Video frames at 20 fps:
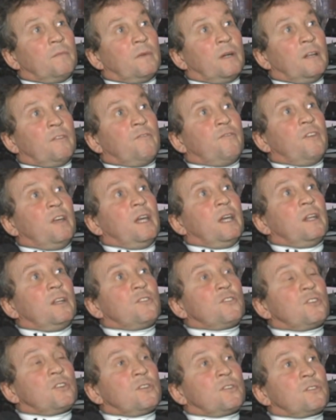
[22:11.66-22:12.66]

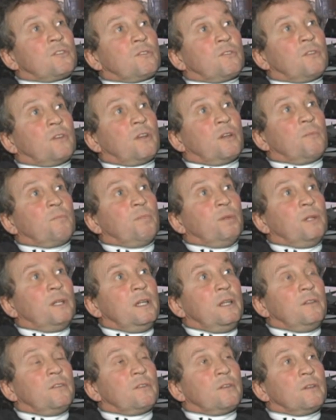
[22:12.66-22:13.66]
advantages or the
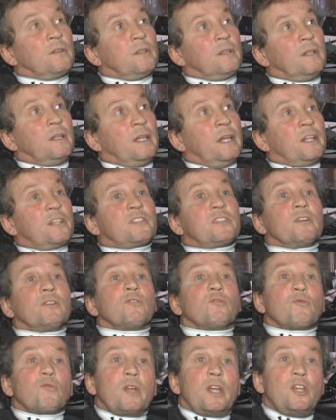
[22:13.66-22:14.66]
complete
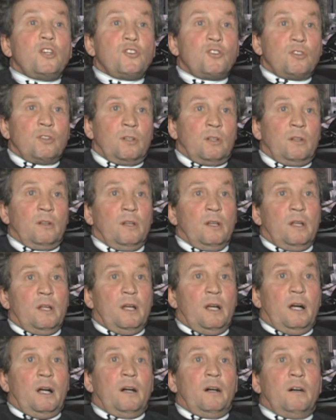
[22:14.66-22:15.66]
exhilaration
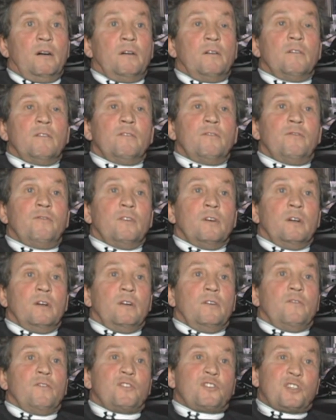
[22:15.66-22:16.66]
of
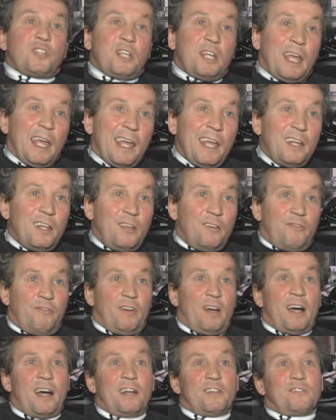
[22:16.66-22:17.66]
skating
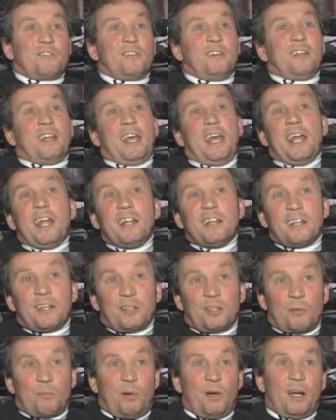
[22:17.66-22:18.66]
fast and
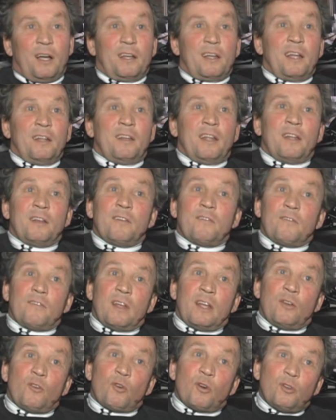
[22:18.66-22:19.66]
handling the puck. And
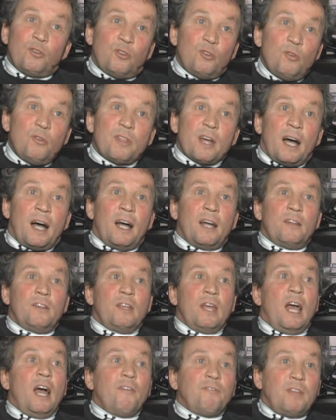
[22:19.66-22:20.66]
in order to do that,
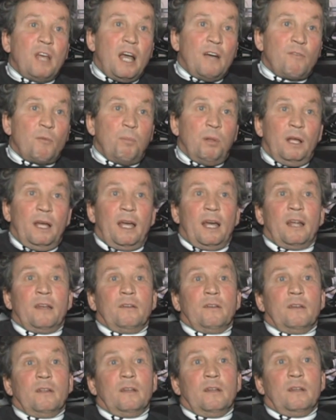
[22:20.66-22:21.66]
you have to have a plan.
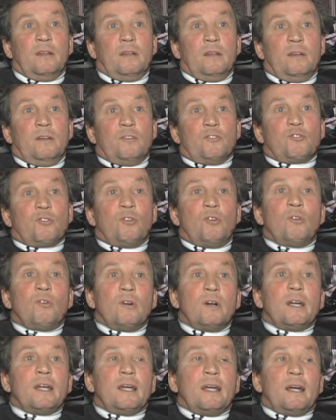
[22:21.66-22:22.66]
So
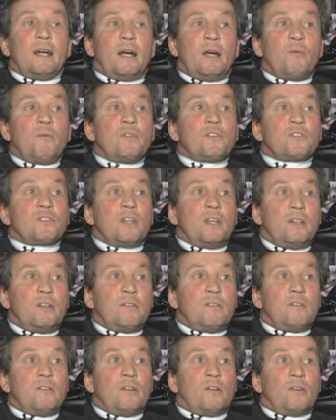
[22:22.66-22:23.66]
I would say,